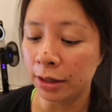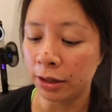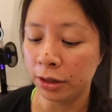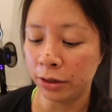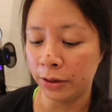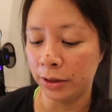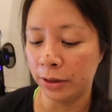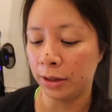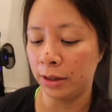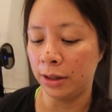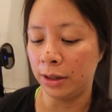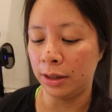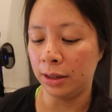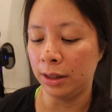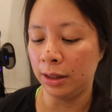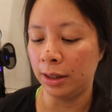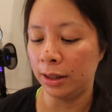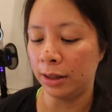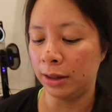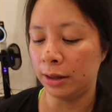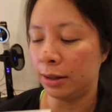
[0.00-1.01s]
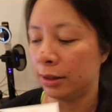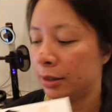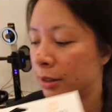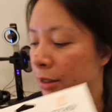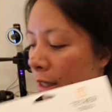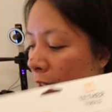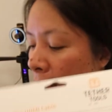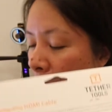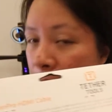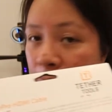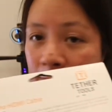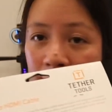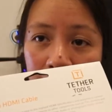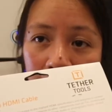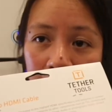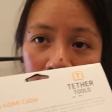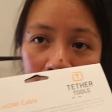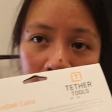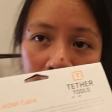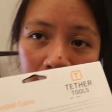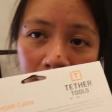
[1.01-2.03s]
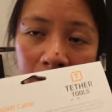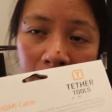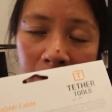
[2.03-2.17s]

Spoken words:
you're gonna need the type D,